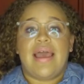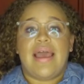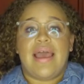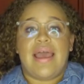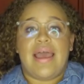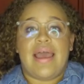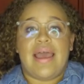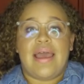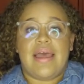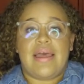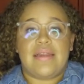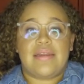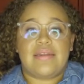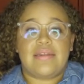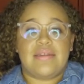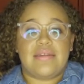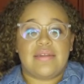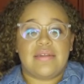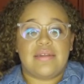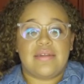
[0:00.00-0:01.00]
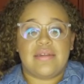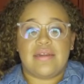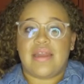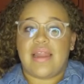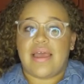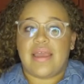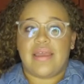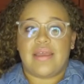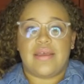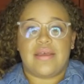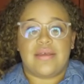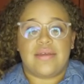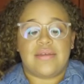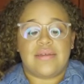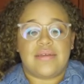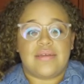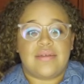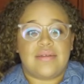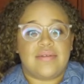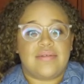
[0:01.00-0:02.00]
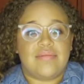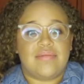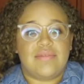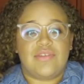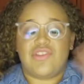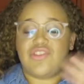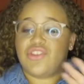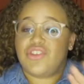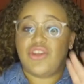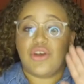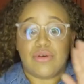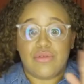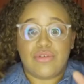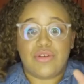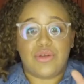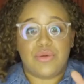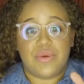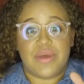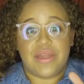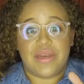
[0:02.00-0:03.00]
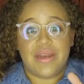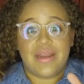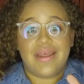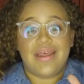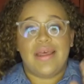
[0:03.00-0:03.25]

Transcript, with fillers: and like just don't do it.